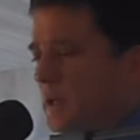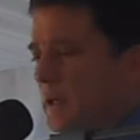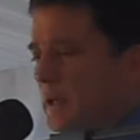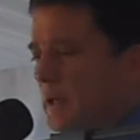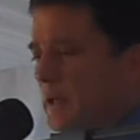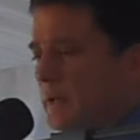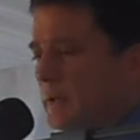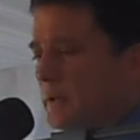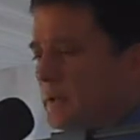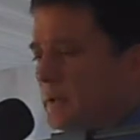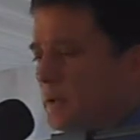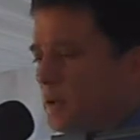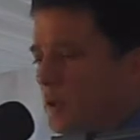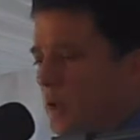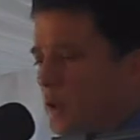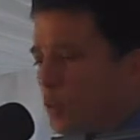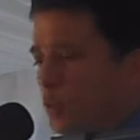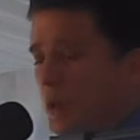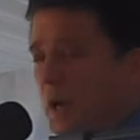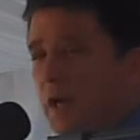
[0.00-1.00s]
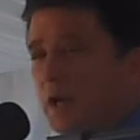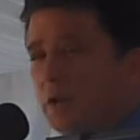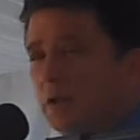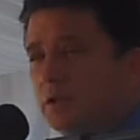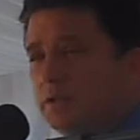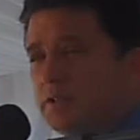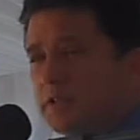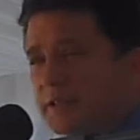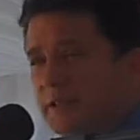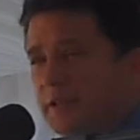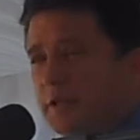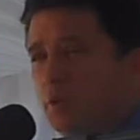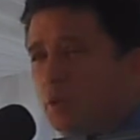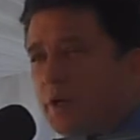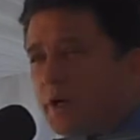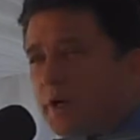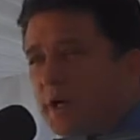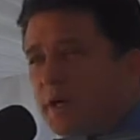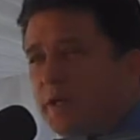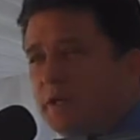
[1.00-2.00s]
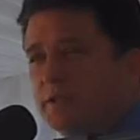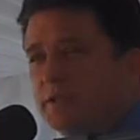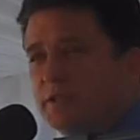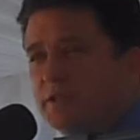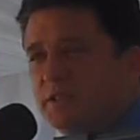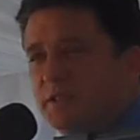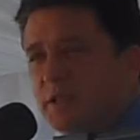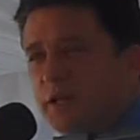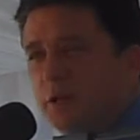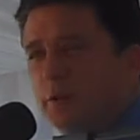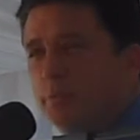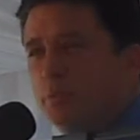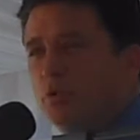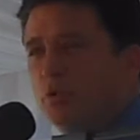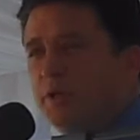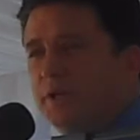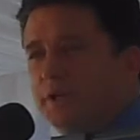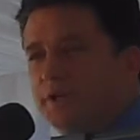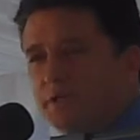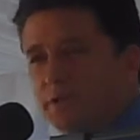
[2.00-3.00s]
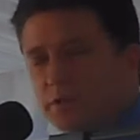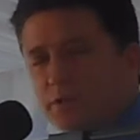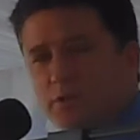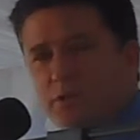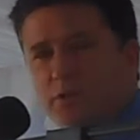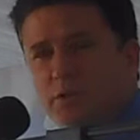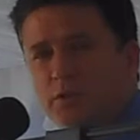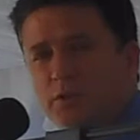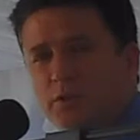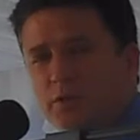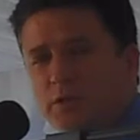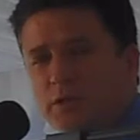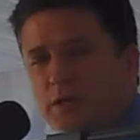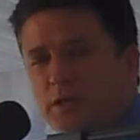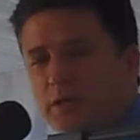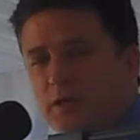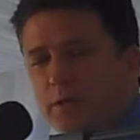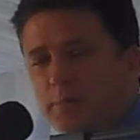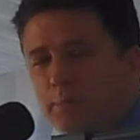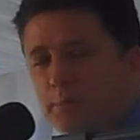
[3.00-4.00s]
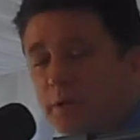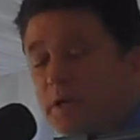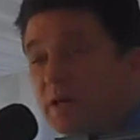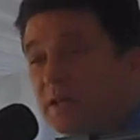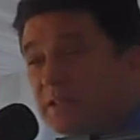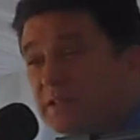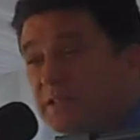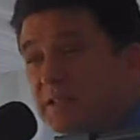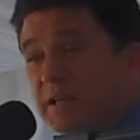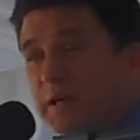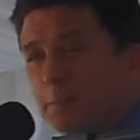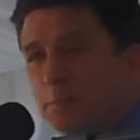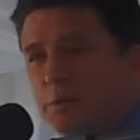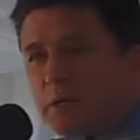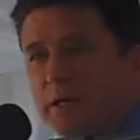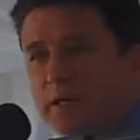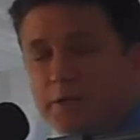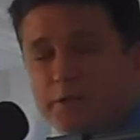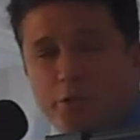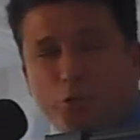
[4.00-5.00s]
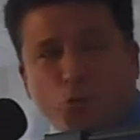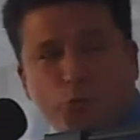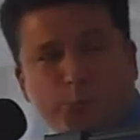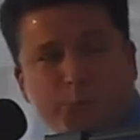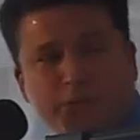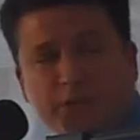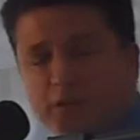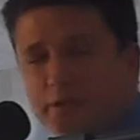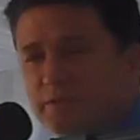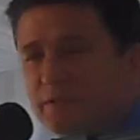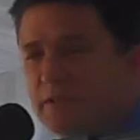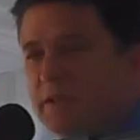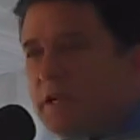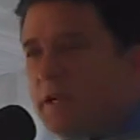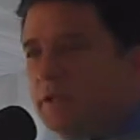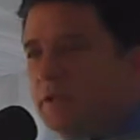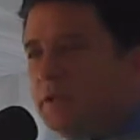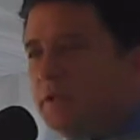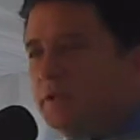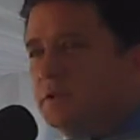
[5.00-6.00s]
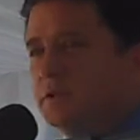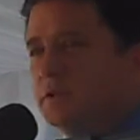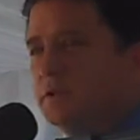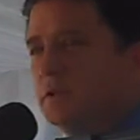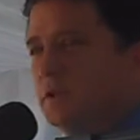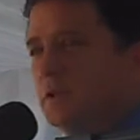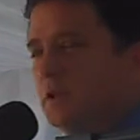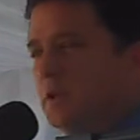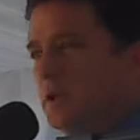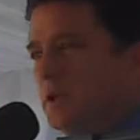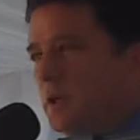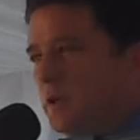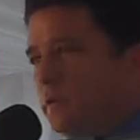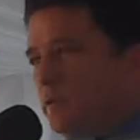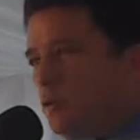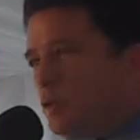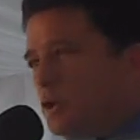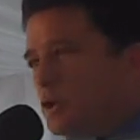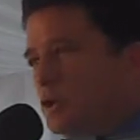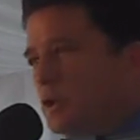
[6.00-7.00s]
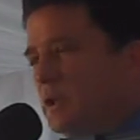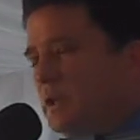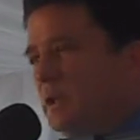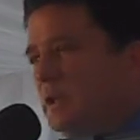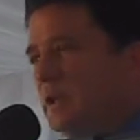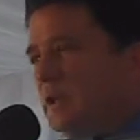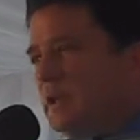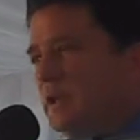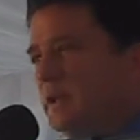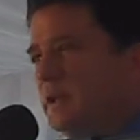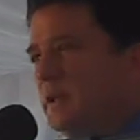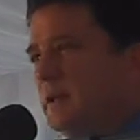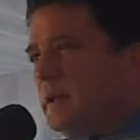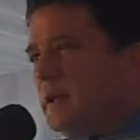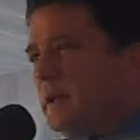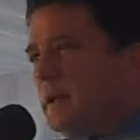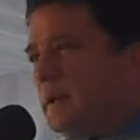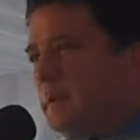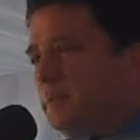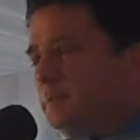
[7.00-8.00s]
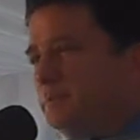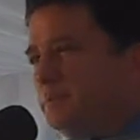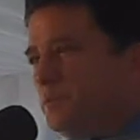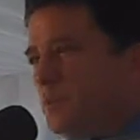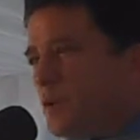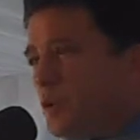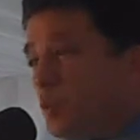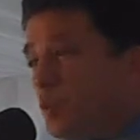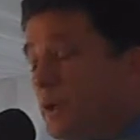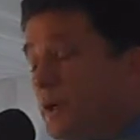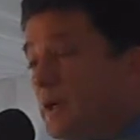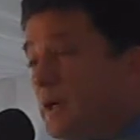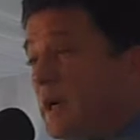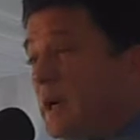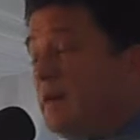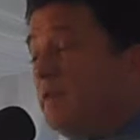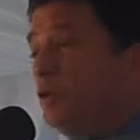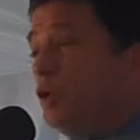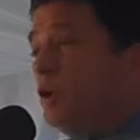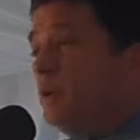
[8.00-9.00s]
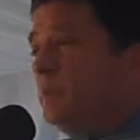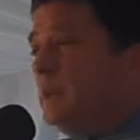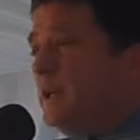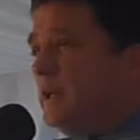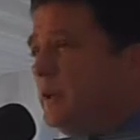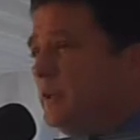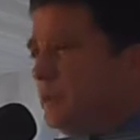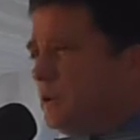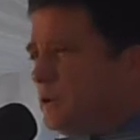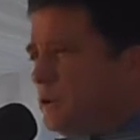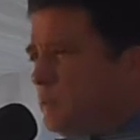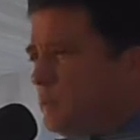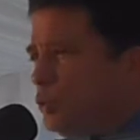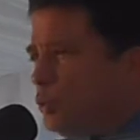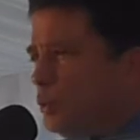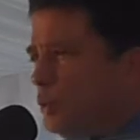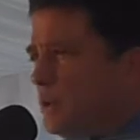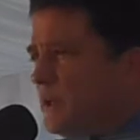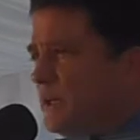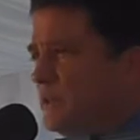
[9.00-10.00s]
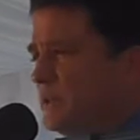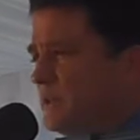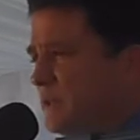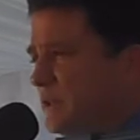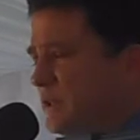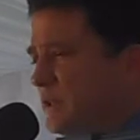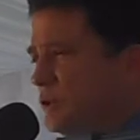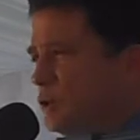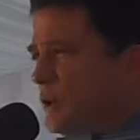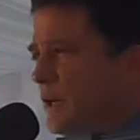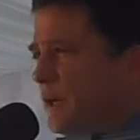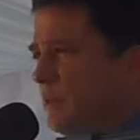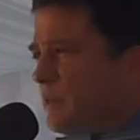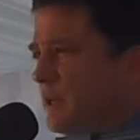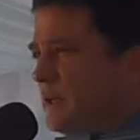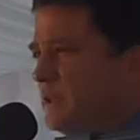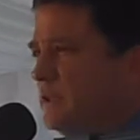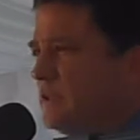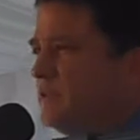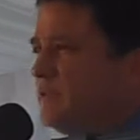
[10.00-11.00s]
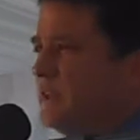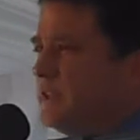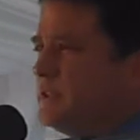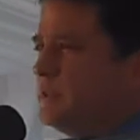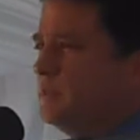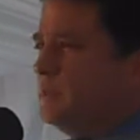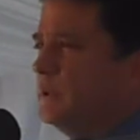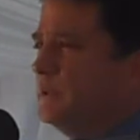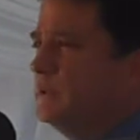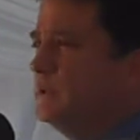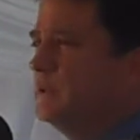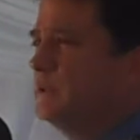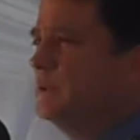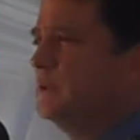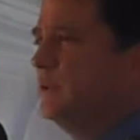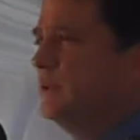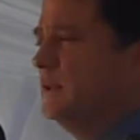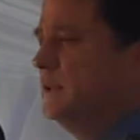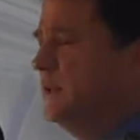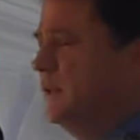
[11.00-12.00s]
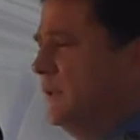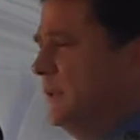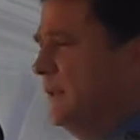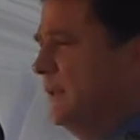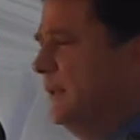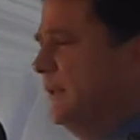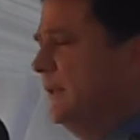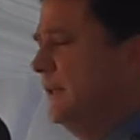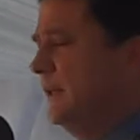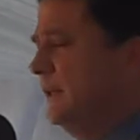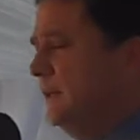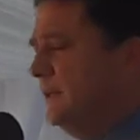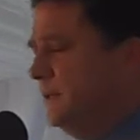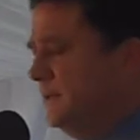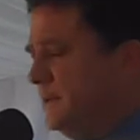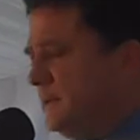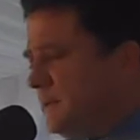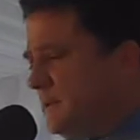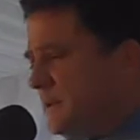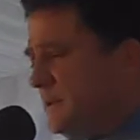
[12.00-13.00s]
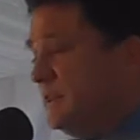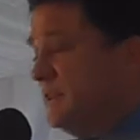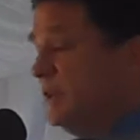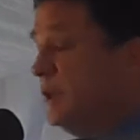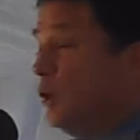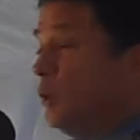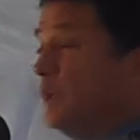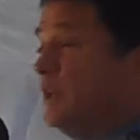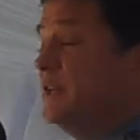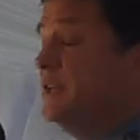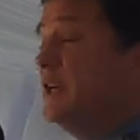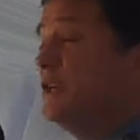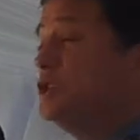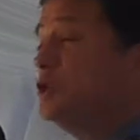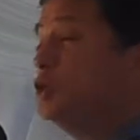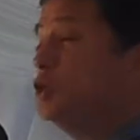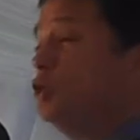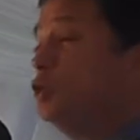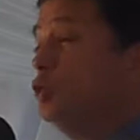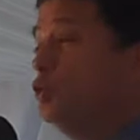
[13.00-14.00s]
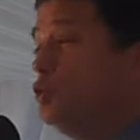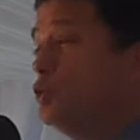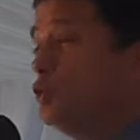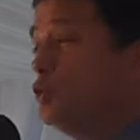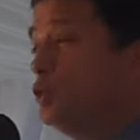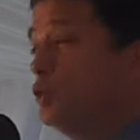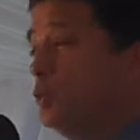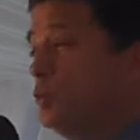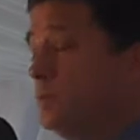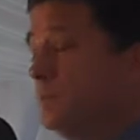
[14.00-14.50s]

And, and while today we're here to celebrate uh, part of that plan, the opening of standards, unfortunately, uh, we have not been able to progress the Trimart investment. Uh, it's still our intention to do so.